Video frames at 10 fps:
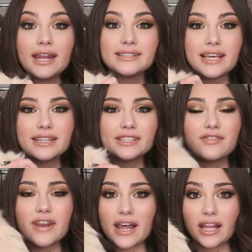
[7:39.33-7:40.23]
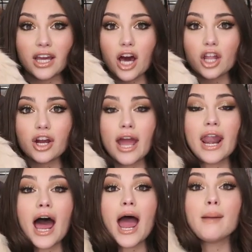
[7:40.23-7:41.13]
It is like this vanilla color
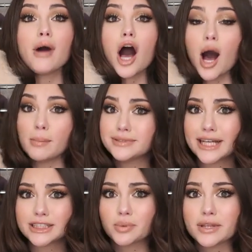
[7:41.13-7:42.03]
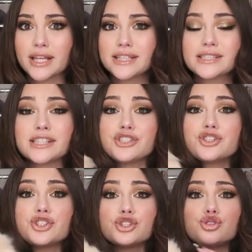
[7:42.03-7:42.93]
and I'm obsessed with this. This
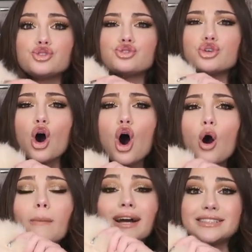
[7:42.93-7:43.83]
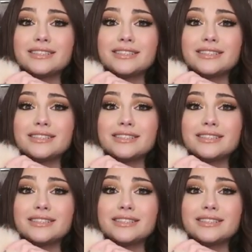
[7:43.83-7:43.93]
is just so my